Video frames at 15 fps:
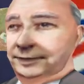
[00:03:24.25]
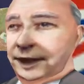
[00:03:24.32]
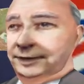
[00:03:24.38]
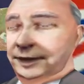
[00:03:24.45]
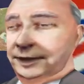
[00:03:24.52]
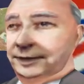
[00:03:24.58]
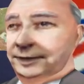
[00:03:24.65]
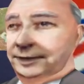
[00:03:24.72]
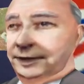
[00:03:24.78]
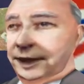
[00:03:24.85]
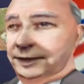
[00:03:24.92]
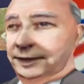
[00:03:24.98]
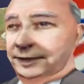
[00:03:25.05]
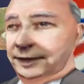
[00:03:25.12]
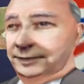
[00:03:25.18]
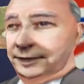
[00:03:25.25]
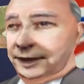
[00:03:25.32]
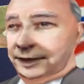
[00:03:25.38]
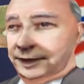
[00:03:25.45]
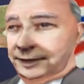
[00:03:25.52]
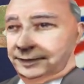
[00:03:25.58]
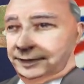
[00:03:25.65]
which gives us a
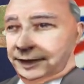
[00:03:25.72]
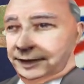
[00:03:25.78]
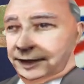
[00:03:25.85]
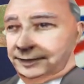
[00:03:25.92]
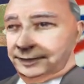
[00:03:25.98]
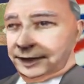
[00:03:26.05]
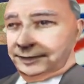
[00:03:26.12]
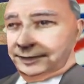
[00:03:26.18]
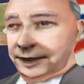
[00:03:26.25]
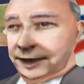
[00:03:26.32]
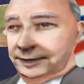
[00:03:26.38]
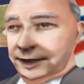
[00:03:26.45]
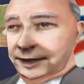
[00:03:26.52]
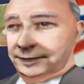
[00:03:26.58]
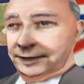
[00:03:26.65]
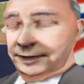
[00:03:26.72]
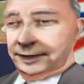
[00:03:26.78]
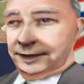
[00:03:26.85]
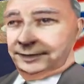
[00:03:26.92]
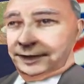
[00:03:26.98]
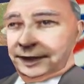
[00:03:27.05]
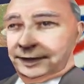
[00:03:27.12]
chance to conduct a
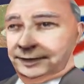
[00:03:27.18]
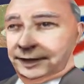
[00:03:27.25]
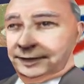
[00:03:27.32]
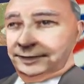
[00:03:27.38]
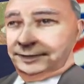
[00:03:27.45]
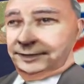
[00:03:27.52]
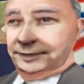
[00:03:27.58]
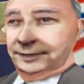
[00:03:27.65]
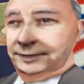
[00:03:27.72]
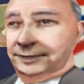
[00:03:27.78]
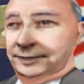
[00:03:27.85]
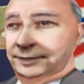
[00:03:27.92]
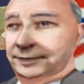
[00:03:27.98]
covert investigation.